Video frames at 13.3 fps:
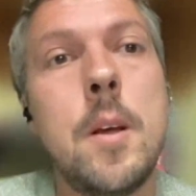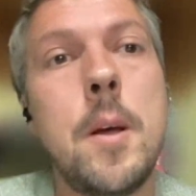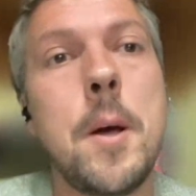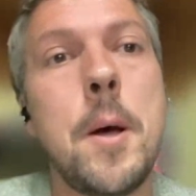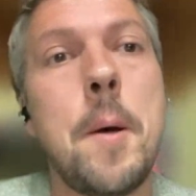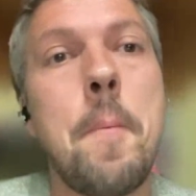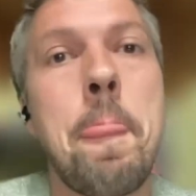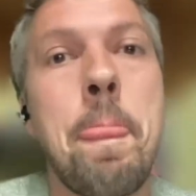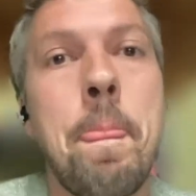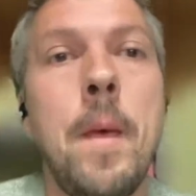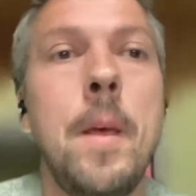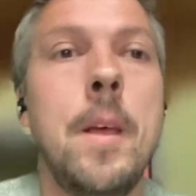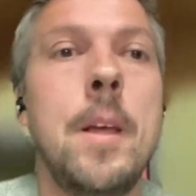And
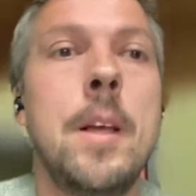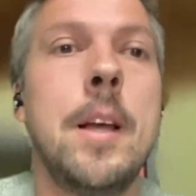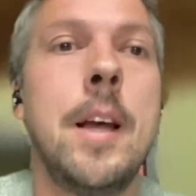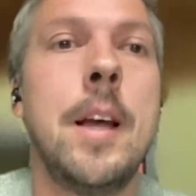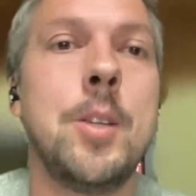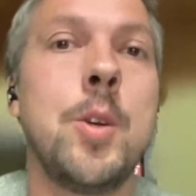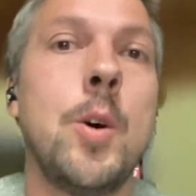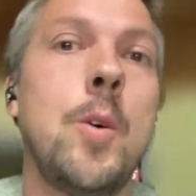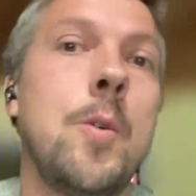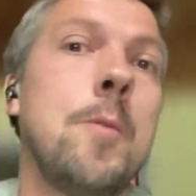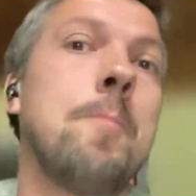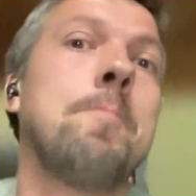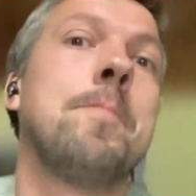
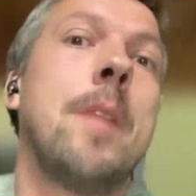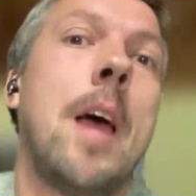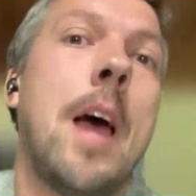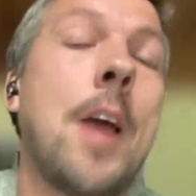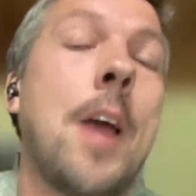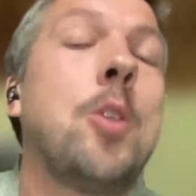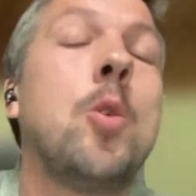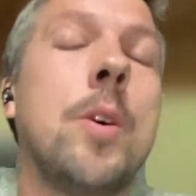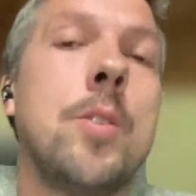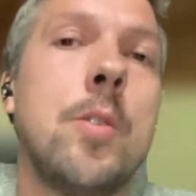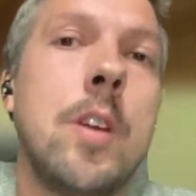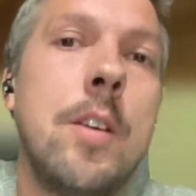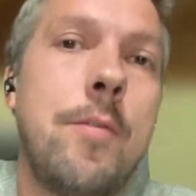so I do
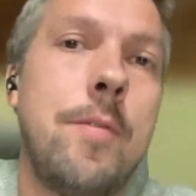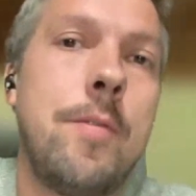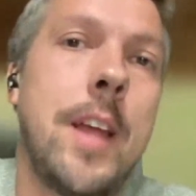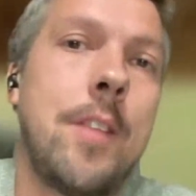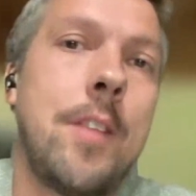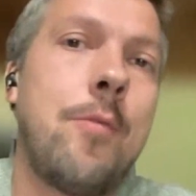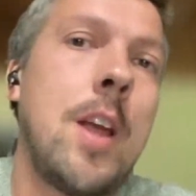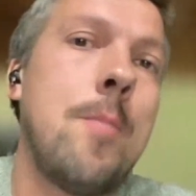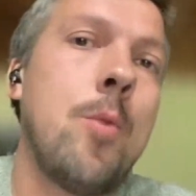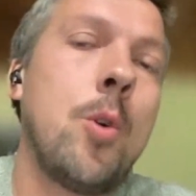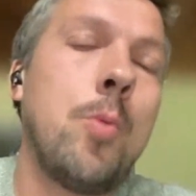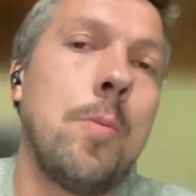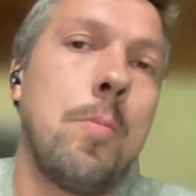wonder if that
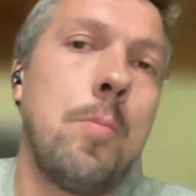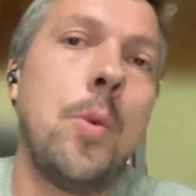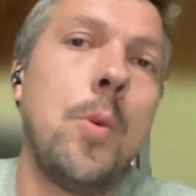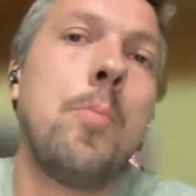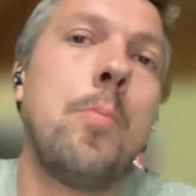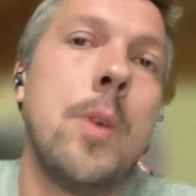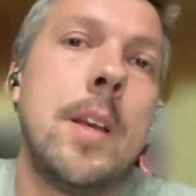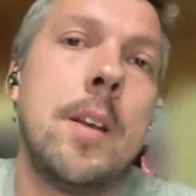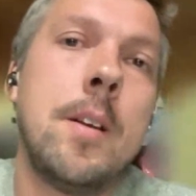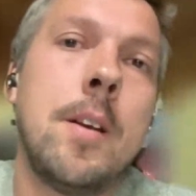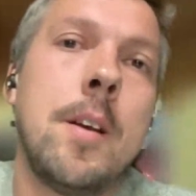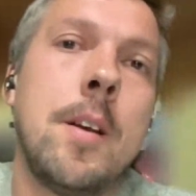framework will bring,